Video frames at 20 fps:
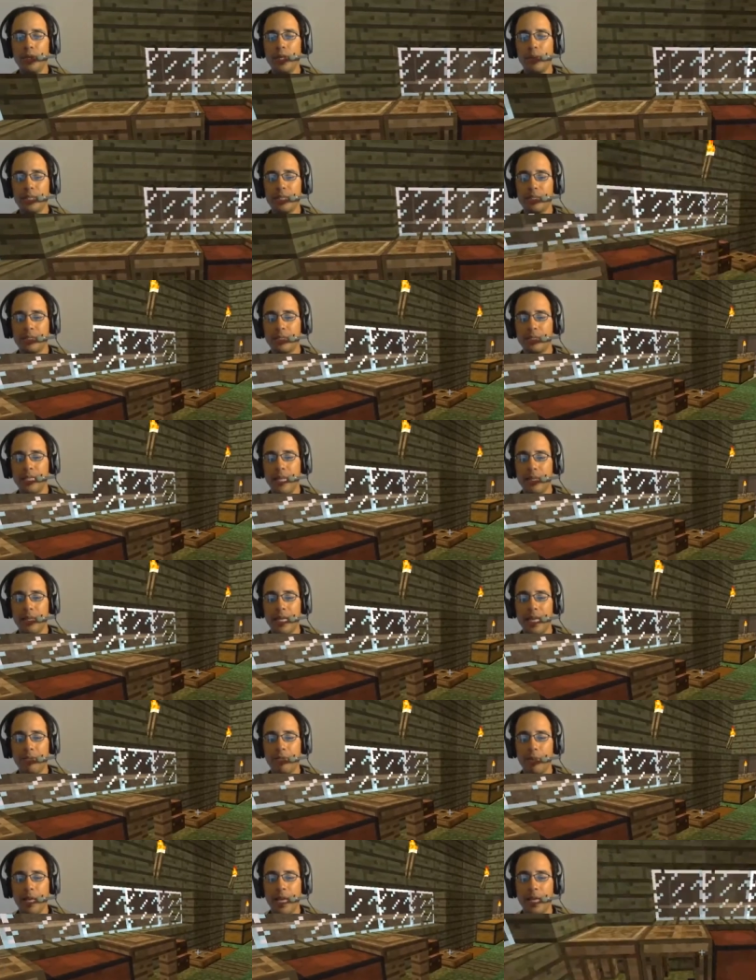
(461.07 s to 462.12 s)
So anyways,
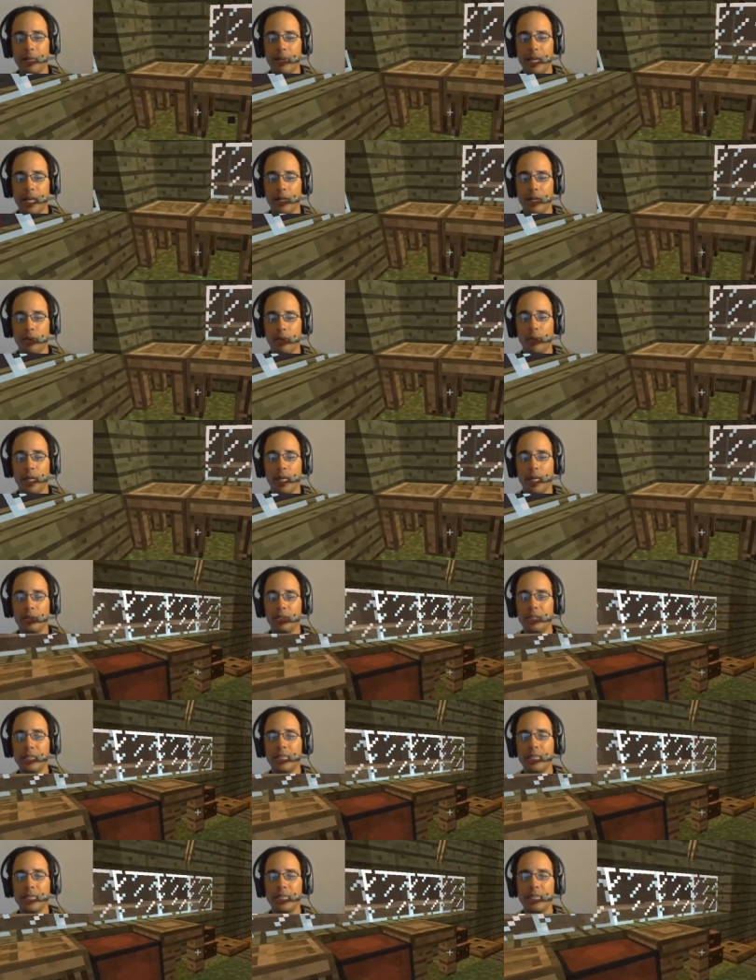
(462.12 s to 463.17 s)
now that I have a backpack, when
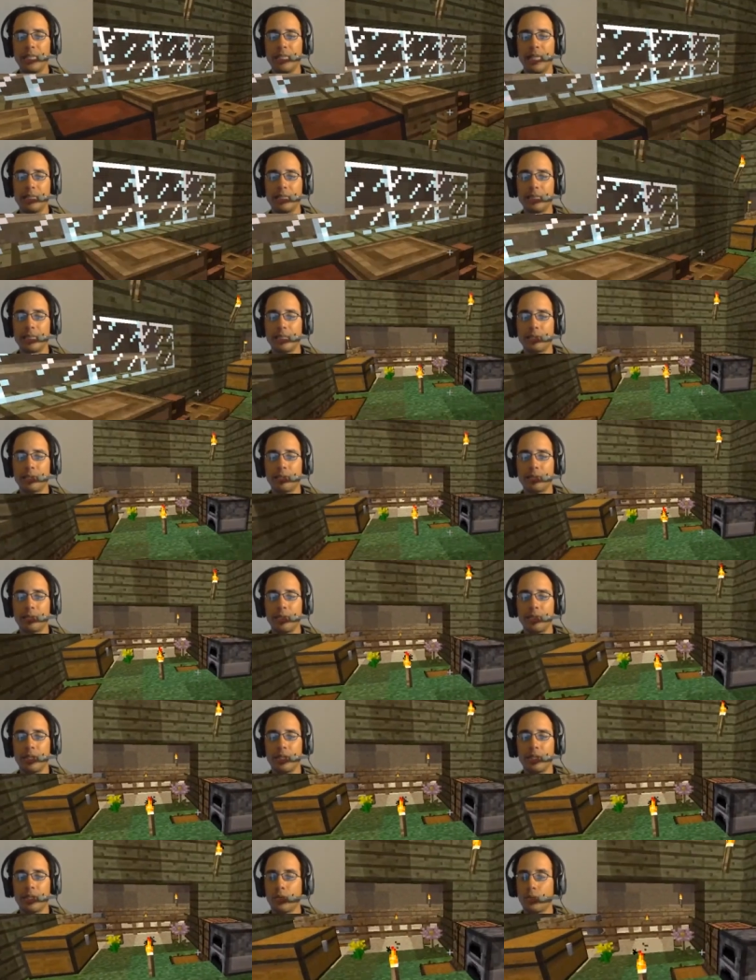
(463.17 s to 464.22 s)
I go digging, I can dig
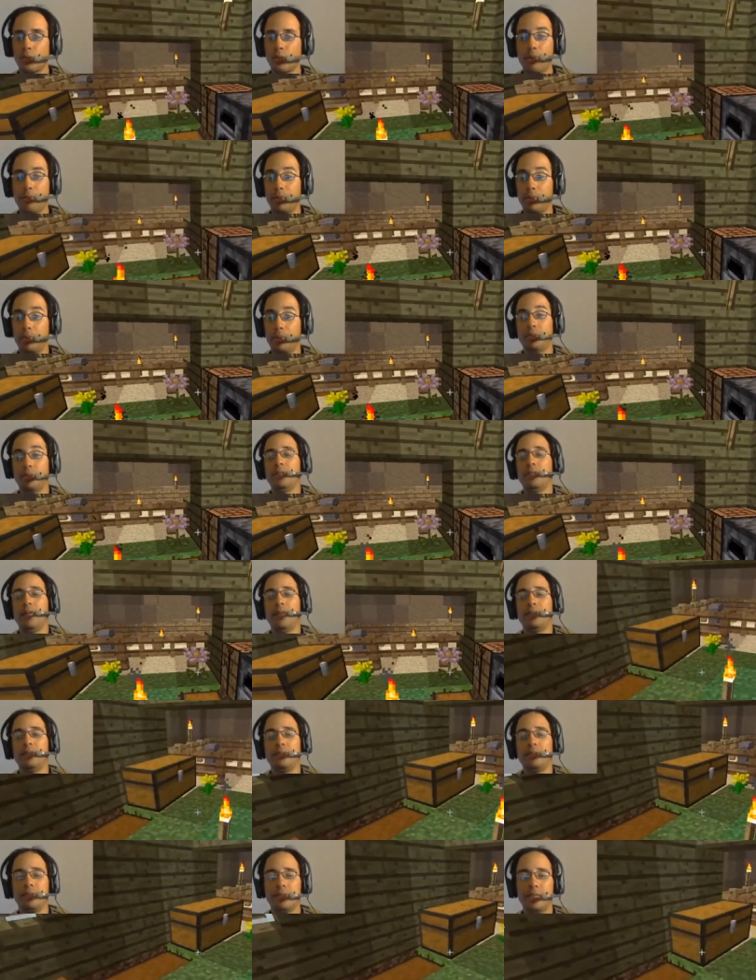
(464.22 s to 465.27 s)
for a crap load
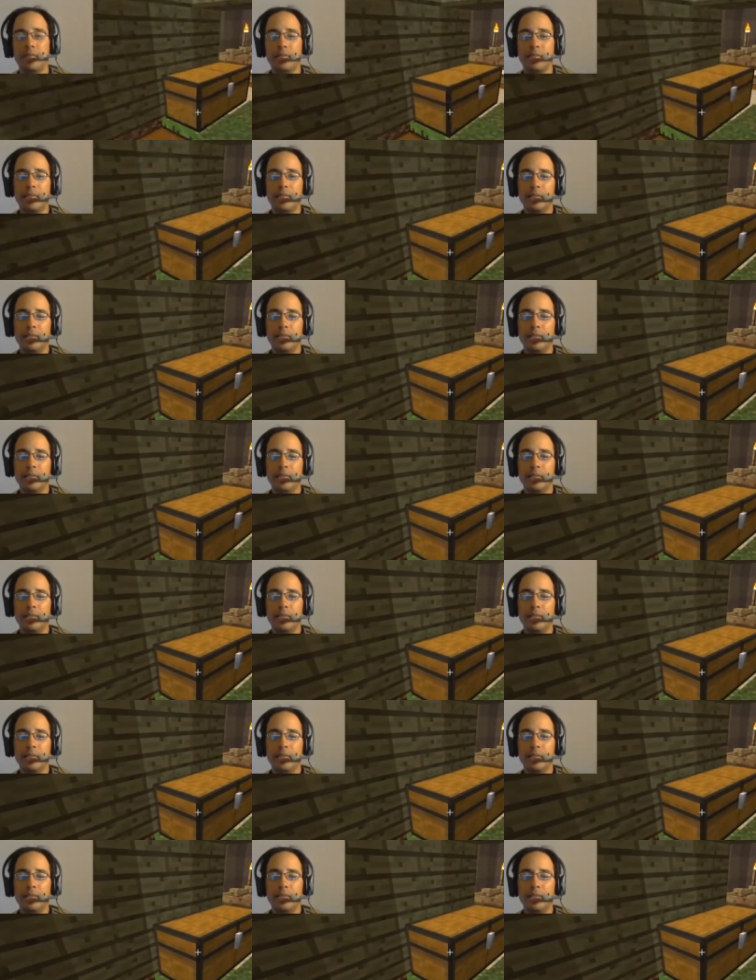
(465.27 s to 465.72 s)
of stuff.